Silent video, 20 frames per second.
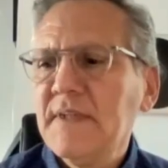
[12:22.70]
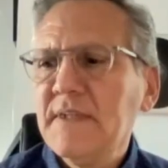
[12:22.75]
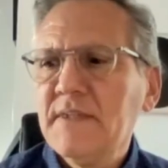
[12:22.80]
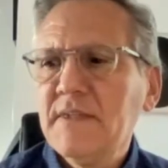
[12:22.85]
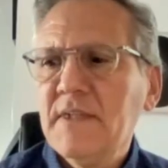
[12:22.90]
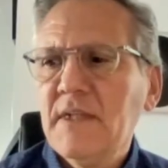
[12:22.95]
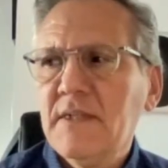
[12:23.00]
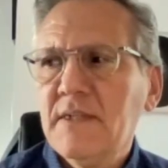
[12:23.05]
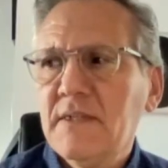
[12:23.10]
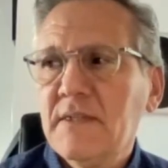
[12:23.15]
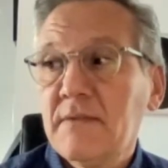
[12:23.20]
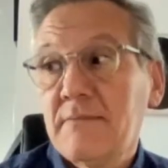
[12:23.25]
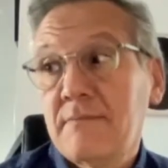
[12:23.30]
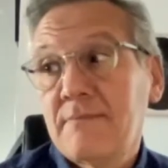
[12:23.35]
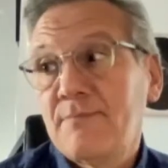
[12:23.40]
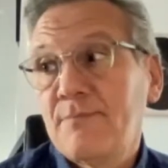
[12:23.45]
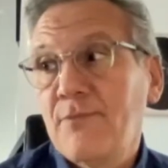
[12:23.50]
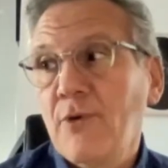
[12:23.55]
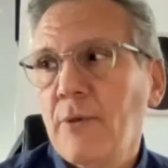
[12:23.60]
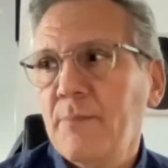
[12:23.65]
things that
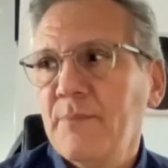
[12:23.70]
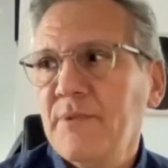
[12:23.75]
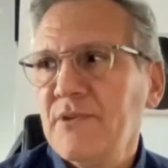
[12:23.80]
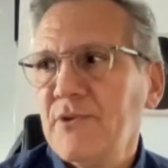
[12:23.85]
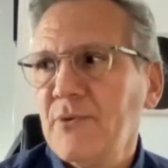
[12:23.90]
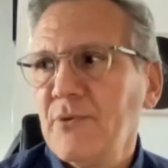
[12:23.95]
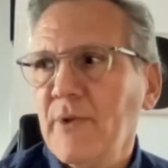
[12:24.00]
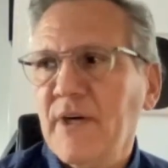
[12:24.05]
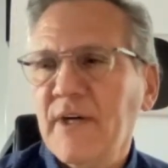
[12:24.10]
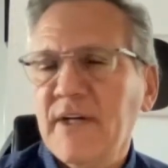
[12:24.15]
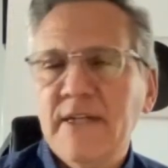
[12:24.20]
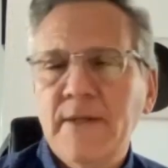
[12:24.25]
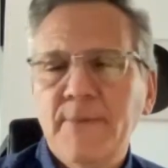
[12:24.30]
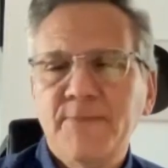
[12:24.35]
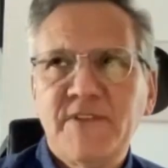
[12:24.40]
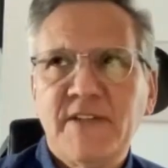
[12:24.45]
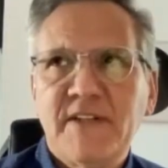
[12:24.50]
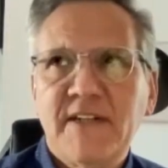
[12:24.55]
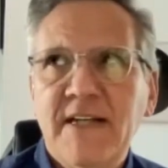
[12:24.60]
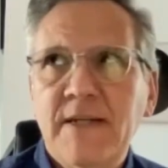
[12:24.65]
brought me to where I am
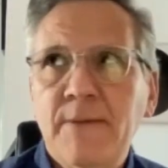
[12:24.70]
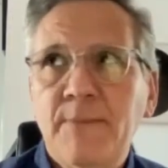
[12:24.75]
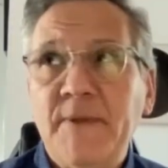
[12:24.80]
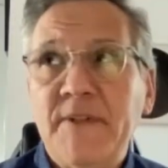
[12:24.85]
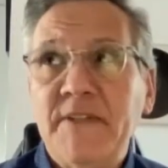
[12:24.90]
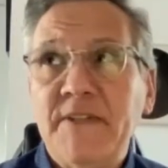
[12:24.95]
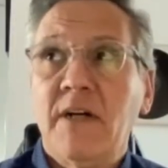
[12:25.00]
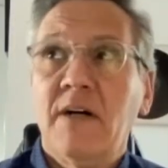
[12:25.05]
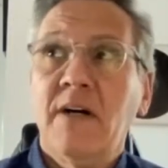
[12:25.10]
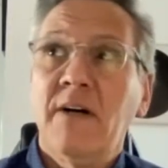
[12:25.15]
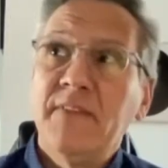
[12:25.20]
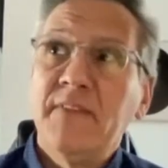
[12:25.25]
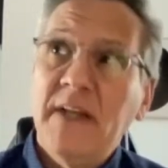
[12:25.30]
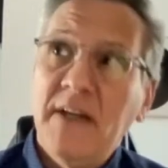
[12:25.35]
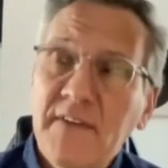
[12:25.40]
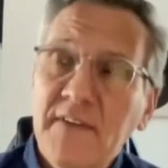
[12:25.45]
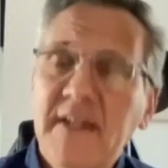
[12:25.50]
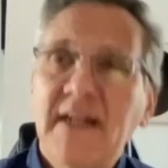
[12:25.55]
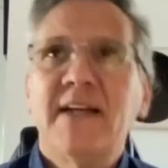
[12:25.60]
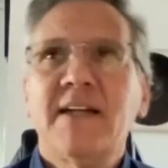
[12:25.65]
today. But on the
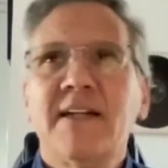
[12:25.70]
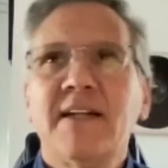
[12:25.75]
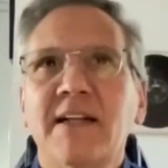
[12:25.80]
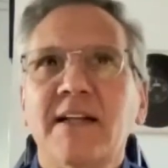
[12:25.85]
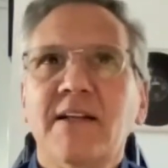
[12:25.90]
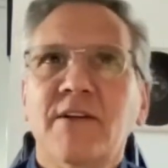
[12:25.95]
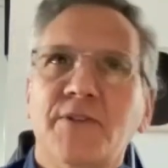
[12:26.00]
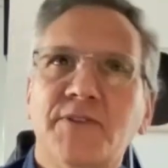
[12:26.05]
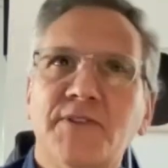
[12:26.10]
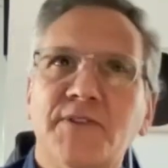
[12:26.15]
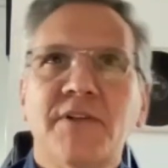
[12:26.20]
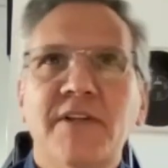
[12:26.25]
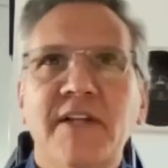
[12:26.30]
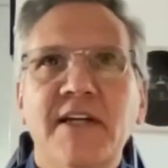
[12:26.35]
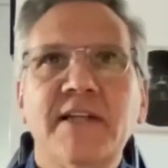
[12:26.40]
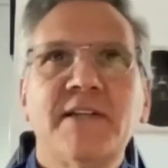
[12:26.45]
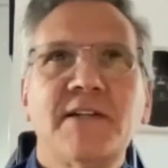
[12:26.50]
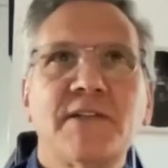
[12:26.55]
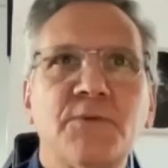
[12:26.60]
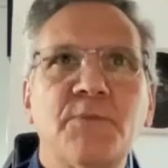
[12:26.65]
other hand, I also
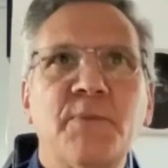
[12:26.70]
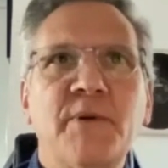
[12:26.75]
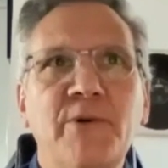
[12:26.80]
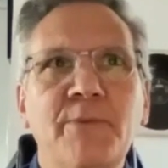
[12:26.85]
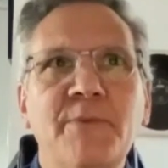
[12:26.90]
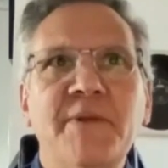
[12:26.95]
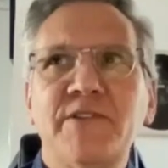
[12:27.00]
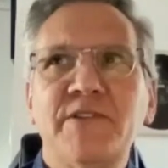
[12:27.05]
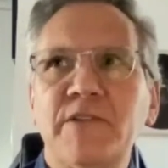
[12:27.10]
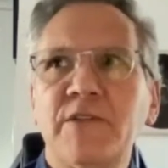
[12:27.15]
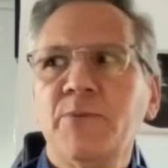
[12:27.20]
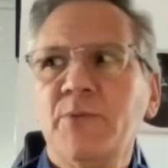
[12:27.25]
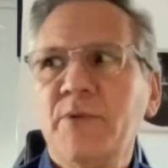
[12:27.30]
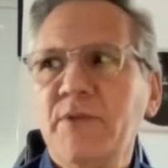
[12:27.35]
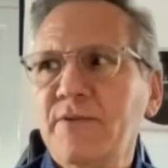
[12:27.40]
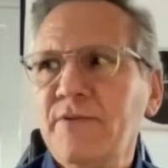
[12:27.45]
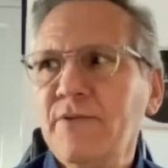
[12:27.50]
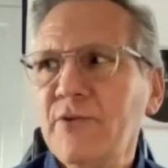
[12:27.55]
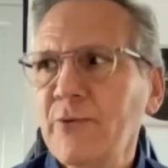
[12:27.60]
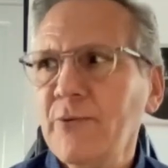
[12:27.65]
like experimenting
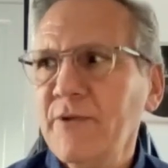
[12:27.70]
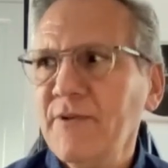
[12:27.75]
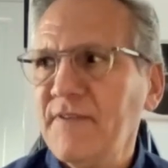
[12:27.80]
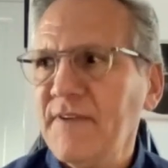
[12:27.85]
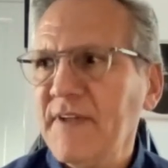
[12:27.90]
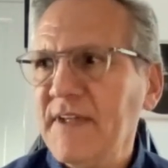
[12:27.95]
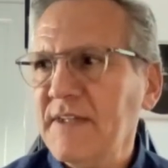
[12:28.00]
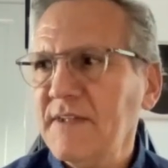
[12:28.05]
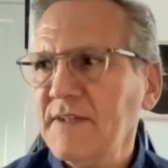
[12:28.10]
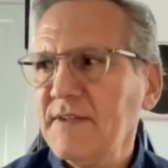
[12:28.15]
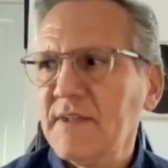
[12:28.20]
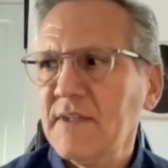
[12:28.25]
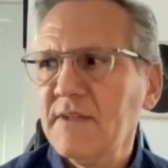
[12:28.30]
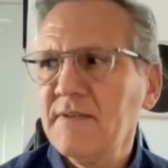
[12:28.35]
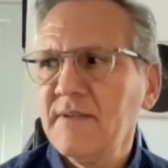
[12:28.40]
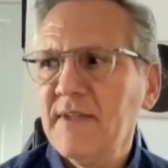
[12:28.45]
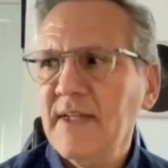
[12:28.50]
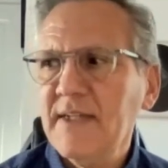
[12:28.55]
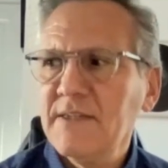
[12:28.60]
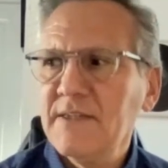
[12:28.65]
with newer things,
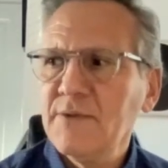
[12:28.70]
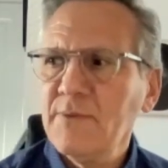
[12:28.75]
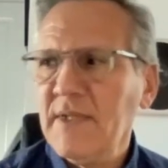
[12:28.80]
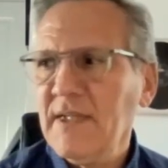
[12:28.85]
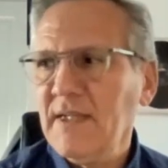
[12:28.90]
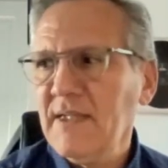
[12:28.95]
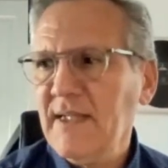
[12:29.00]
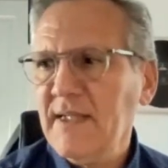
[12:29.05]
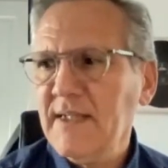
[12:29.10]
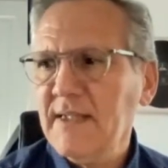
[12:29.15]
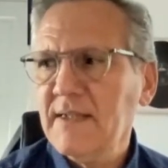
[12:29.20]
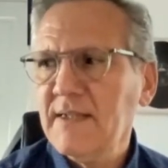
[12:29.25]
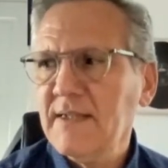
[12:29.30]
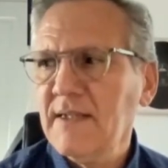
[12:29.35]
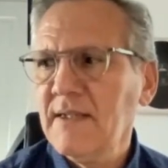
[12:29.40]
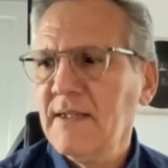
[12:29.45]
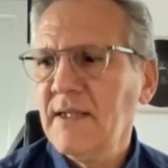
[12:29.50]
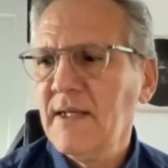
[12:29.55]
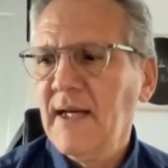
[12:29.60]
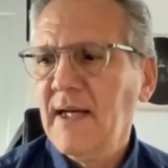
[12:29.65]
and that's what I like.
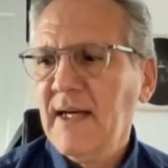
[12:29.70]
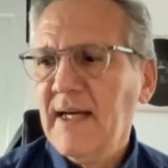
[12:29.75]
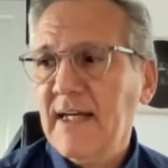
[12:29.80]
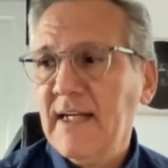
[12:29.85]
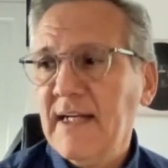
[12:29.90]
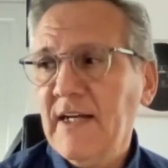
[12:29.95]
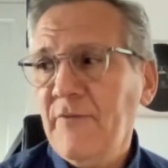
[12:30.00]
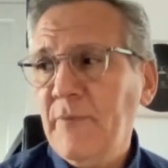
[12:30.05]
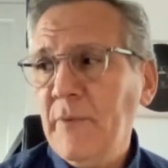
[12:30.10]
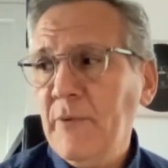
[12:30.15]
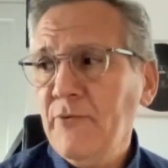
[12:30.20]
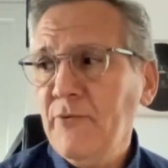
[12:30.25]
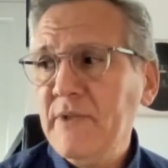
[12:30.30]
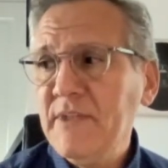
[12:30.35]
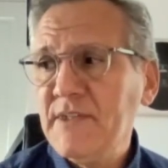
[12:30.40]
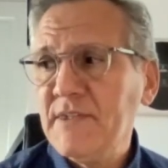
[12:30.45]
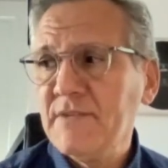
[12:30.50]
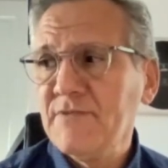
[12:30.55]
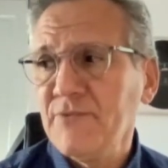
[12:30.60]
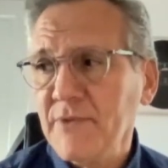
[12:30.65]
And I've been
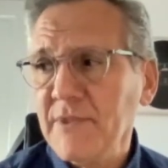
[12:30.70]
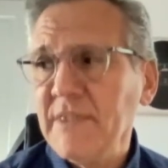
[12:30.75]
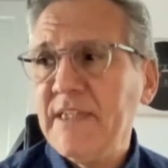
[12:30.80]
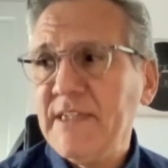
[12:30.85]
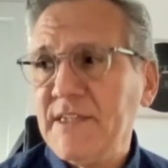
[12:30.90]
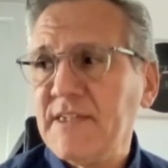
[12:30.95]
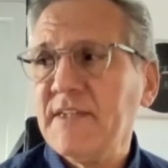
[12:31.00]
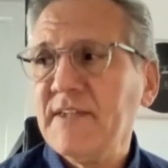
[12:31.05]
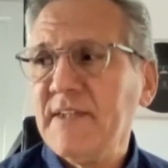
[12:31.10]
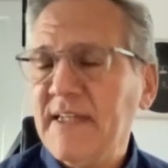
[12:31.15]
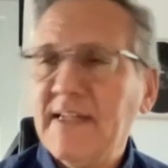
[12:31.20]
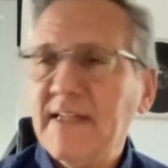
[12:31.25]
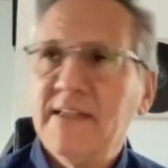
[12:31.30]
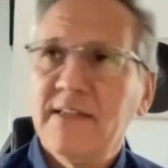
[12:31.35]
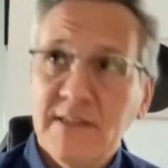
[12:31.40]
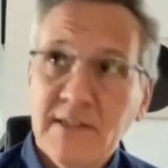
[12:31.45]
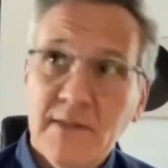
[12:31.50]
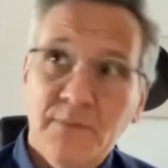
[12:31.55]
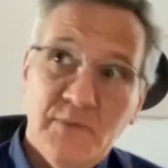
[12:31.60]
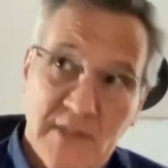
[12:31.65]
releasing that.
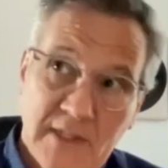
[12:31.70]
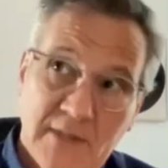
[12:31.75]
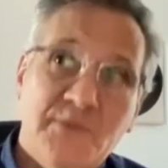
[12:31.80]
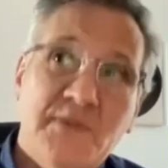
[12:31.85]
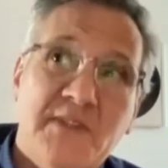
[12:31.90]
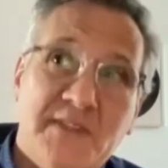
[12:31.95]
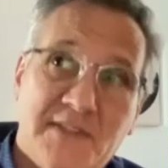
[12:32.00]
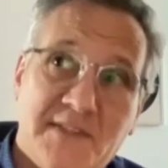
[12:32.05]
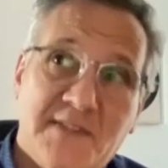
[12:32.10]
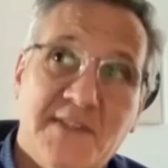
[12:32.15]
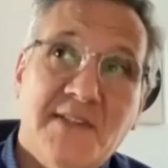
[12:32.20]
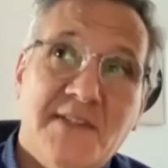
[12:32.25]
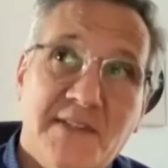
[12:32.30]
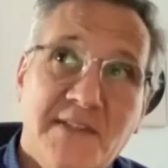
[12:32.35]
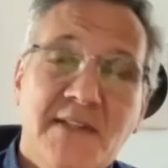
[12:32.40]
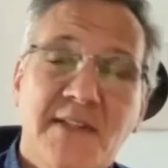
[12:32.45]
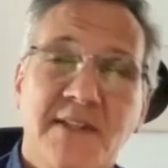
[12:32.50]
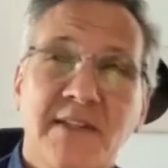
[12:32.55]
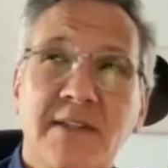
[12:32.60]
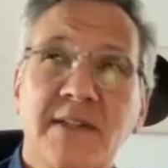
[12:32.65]
And sometimes,
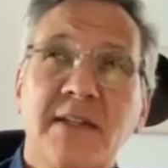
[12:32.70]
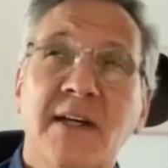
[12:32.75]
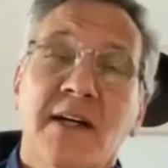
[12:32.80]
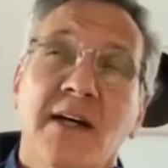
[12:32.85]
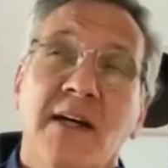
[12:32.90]
like,